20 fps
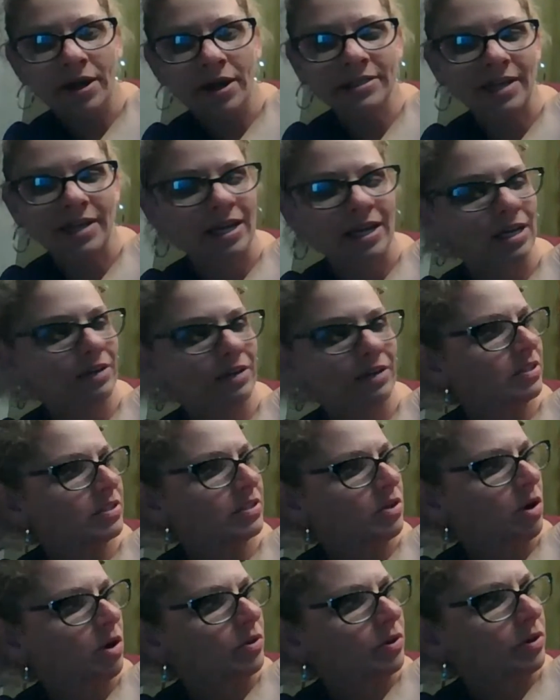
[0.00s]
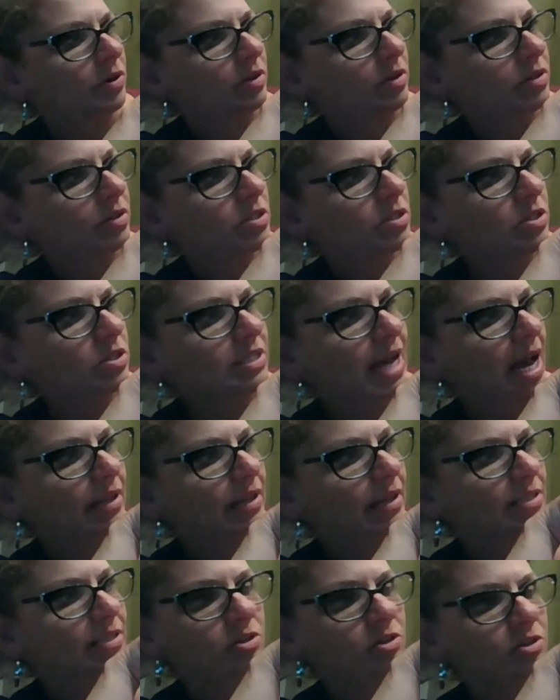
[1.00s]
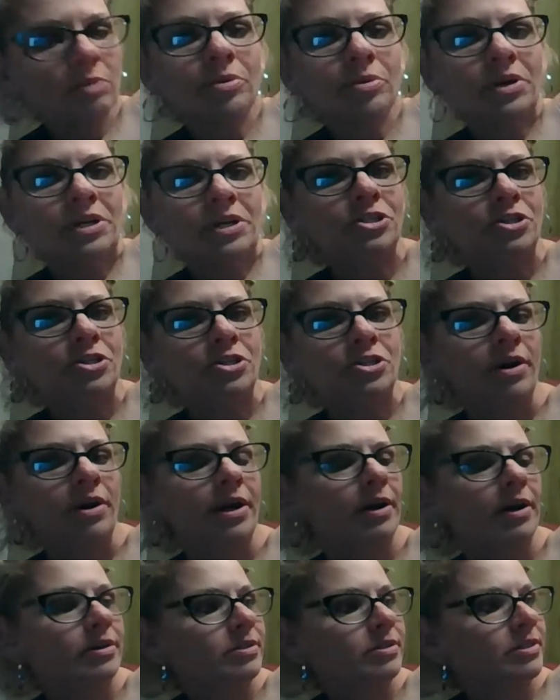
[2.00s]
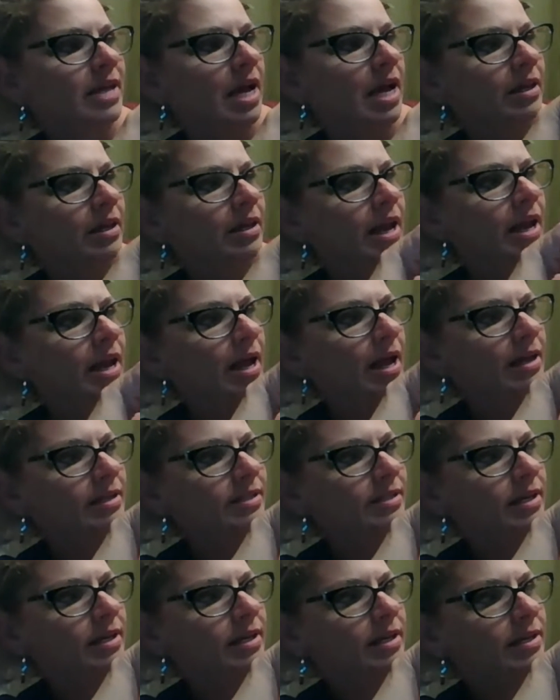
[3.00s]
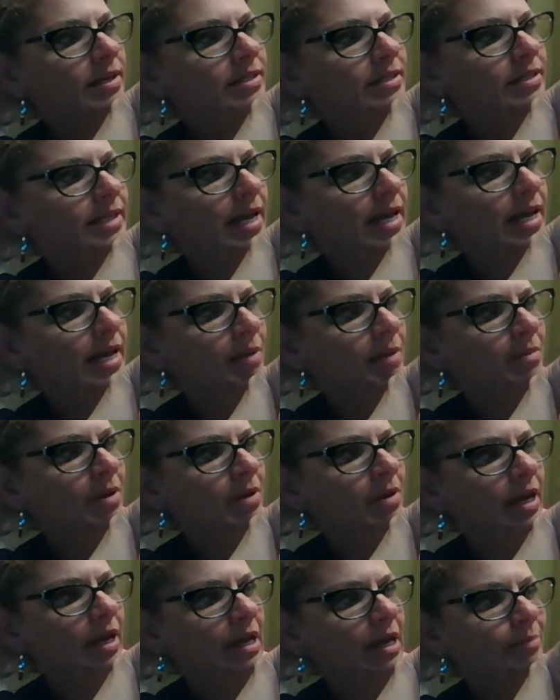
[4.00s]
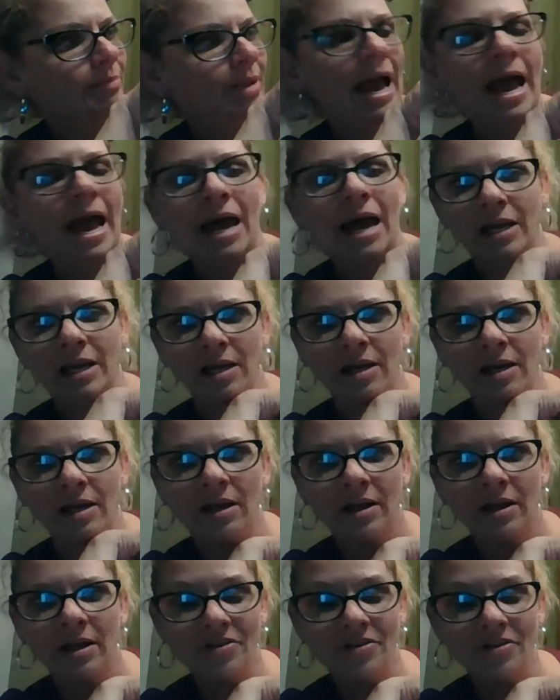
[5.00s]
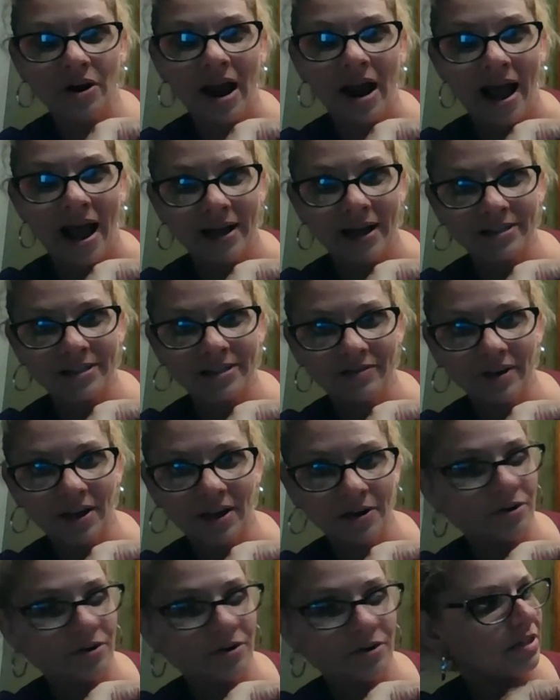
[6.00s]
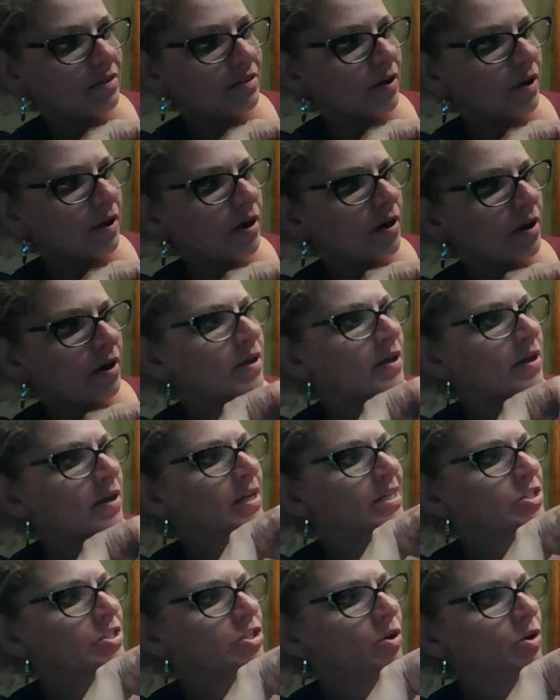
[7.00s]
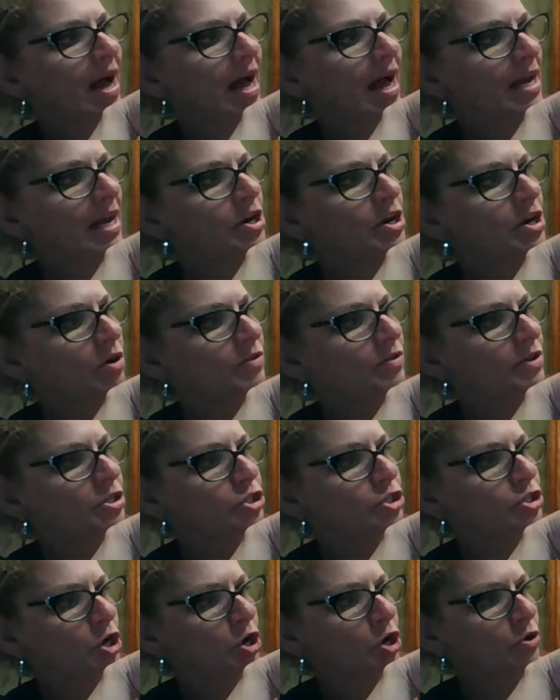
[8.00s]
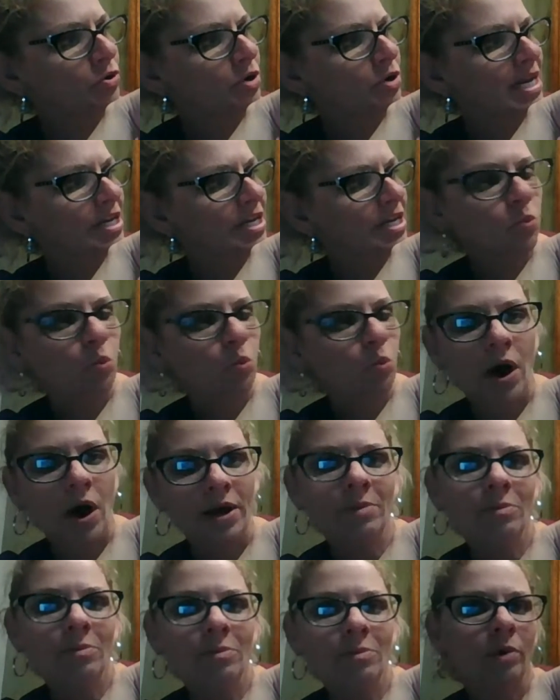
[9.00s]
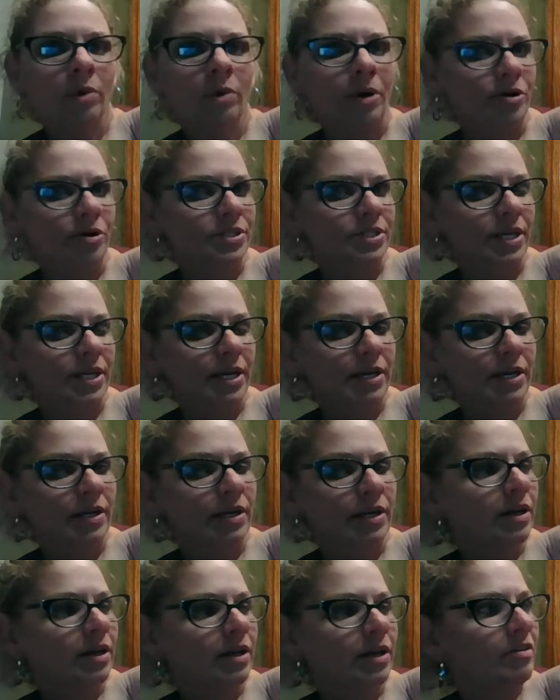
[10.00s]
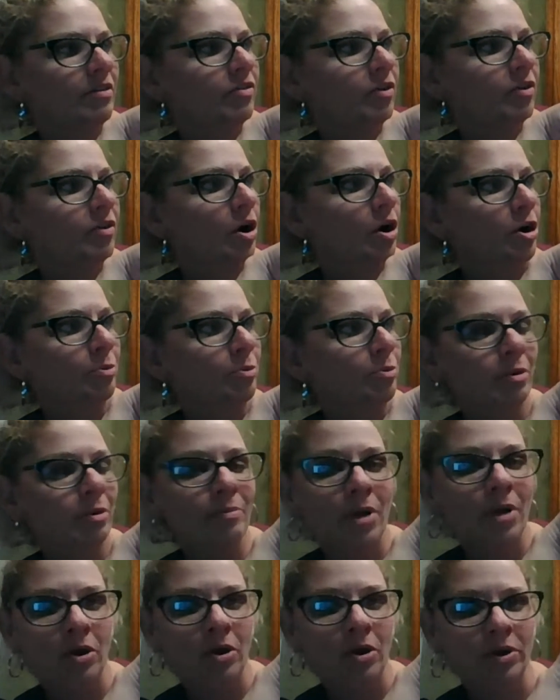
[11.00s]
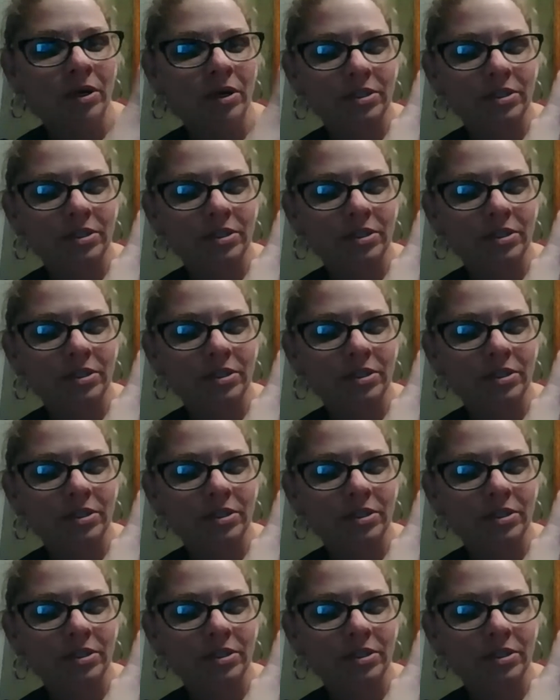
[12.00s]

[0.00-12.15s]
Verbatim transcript: executive consultant. So Sally's looking pretty strong here. Sally has Sam and Patty that are active underneath of her. So I know that Joan needs one more person for her to promote